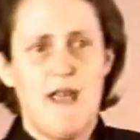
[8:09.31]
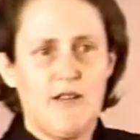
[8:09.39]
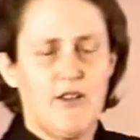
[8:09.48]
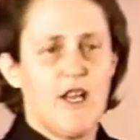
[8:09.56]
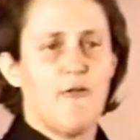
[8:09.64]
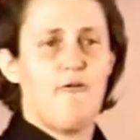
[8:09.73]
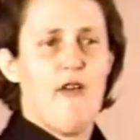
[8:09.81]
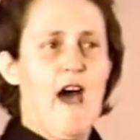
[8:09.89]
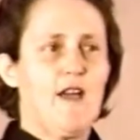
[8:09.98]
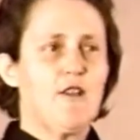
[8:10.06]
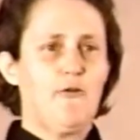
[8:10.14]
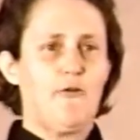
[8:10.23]
mainly of
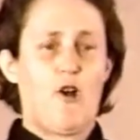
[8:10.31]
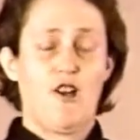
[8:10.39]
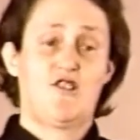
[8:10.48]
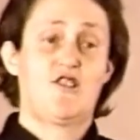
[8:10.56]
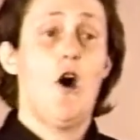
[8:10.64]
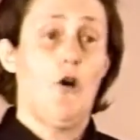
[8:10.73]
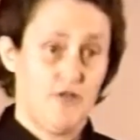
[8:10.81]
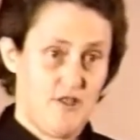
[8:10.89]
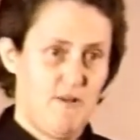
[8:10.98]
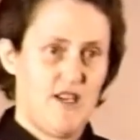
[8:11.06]
value for adults